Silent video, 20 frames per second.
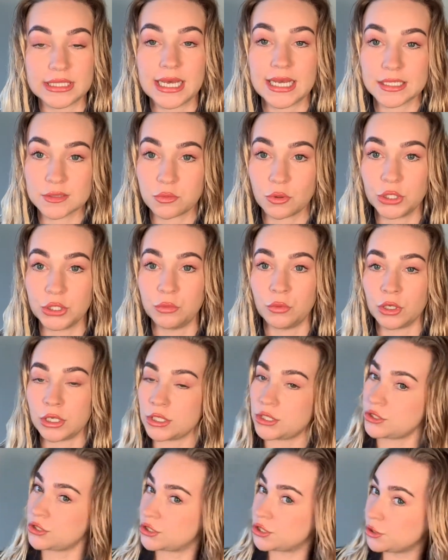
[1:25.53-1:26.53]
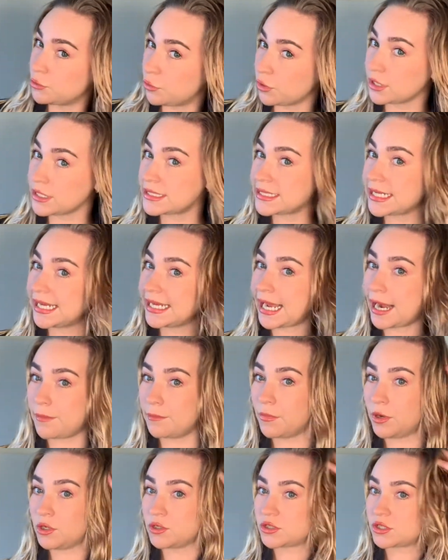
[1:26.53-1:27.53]
That's what you want to do. So you want to take out
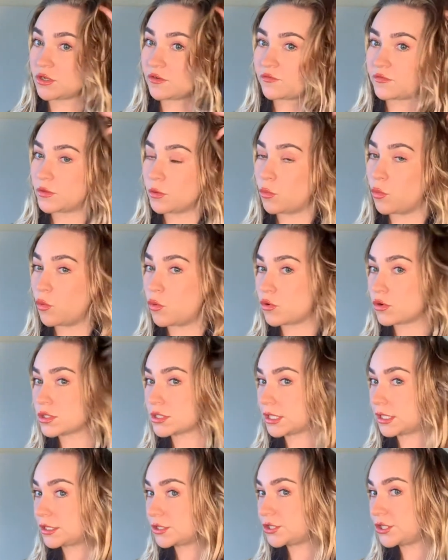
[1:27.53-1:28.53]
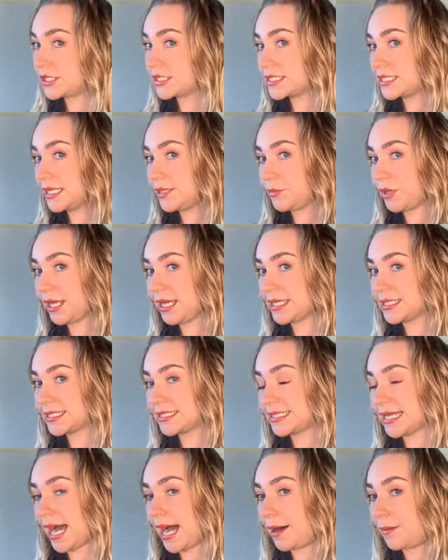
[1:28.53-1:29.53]
most of the water. So you can see my hair's
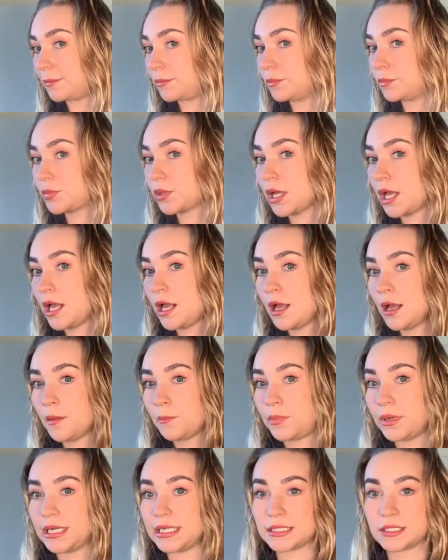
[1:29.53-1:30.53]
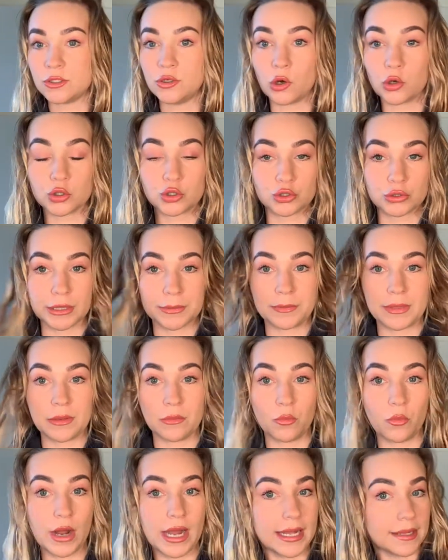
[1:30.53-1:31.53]
damp, but it's not
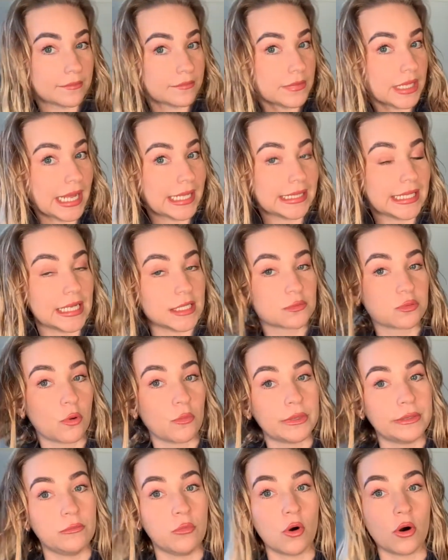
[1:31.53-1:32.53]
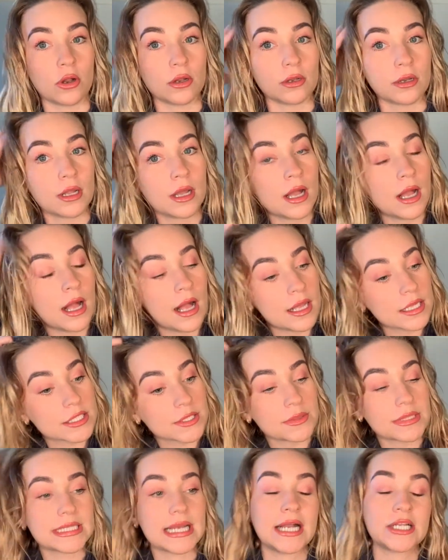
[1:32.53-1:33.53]
dripping wet, and that's what we want.
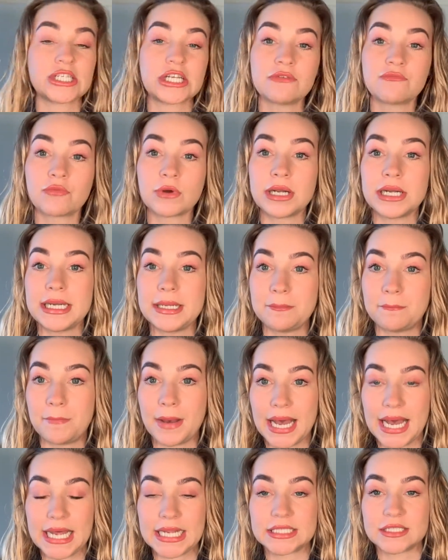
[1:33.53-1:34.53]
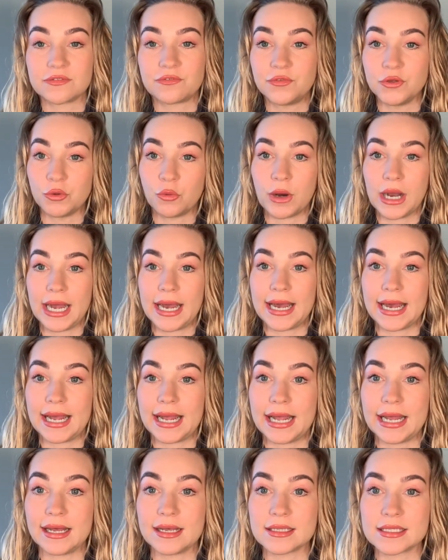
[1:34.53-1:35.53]
So it's actually really bad for your
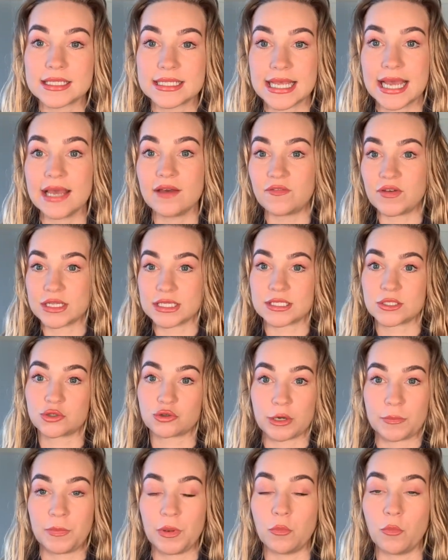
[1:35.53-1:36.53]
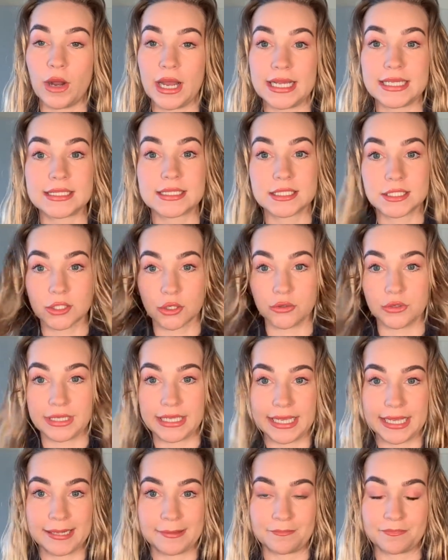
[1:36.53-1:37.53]
hair. Say if it's dripping wet, it's
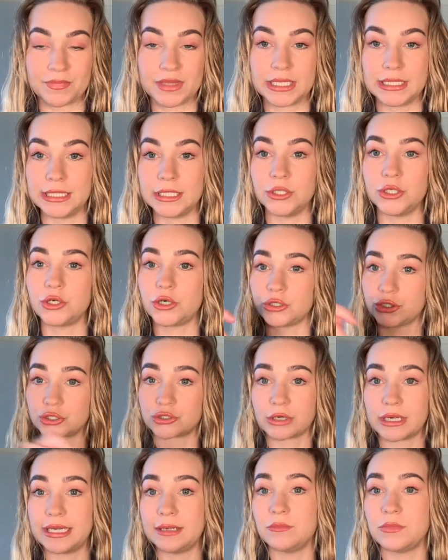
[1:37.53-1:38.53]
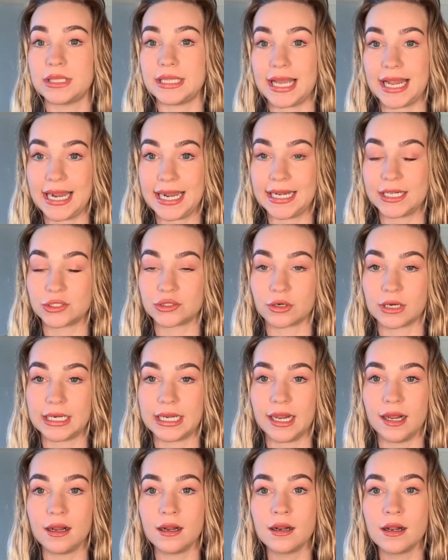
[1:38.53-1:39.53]
soaking, and then you go straight in with the
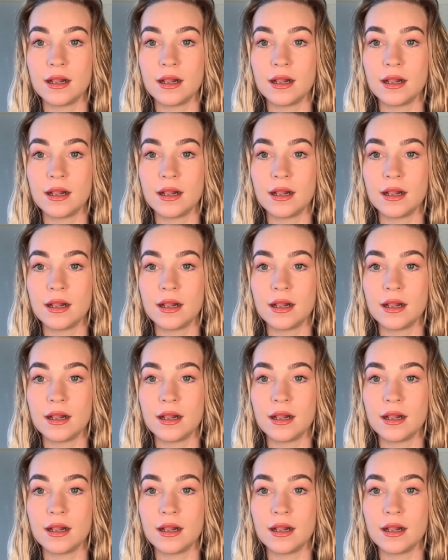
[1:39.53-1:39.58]
hairdryer.